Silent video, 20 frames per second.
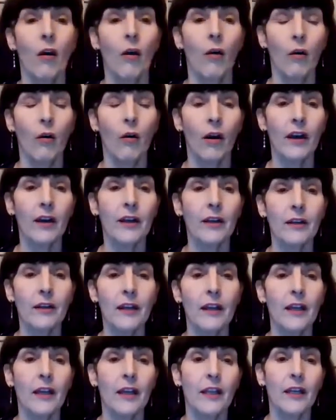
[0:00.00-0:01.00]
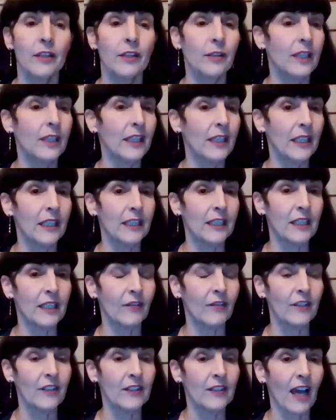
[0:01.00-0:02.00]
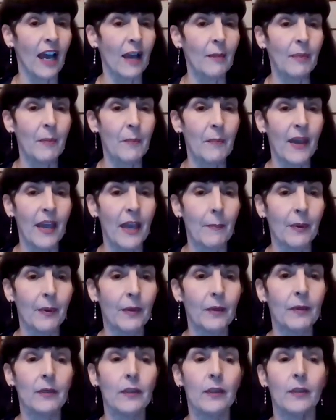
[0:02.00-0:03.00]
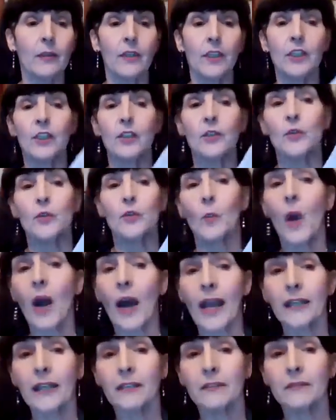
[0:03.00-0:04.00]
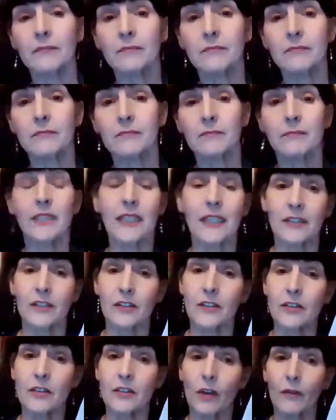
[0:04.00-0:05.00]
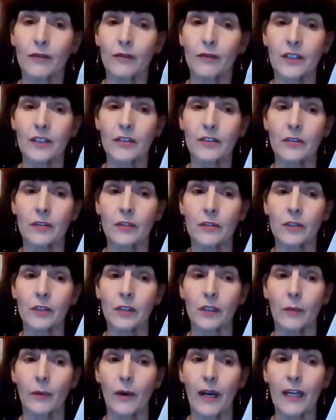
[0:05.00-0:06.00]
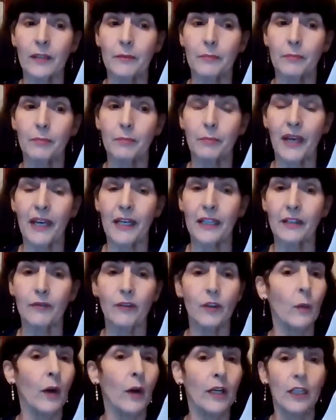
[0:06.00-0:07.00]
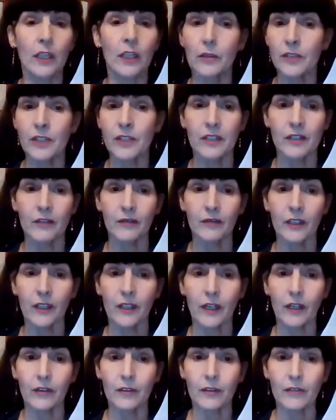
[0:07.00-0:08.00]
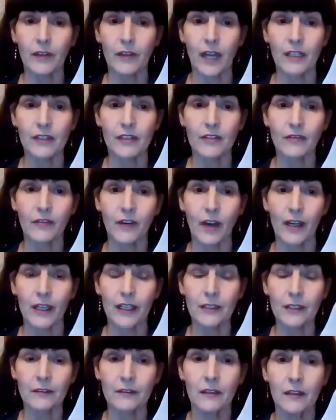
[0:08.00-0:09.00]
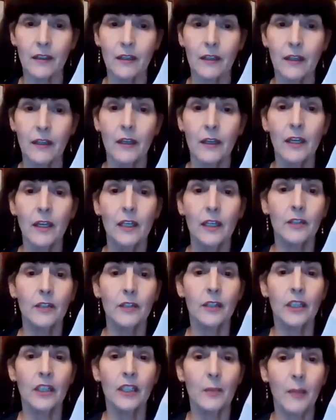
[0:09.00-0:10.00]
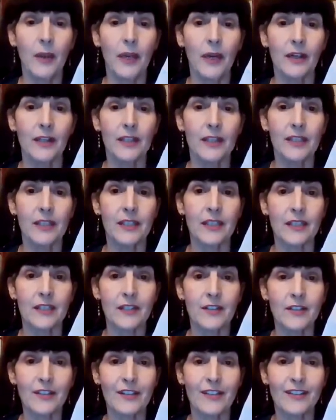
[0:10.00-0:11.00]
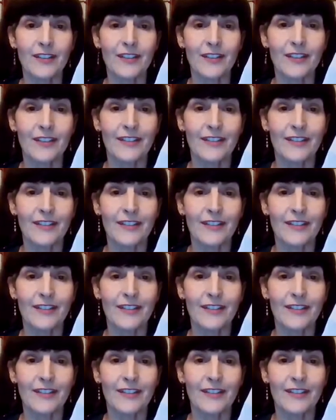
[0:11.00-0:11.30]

Or you can get a different type of paper. You can use white because the snowflakes are usually white. But if you want to use a different color, that's fine. You need a pair of scissors.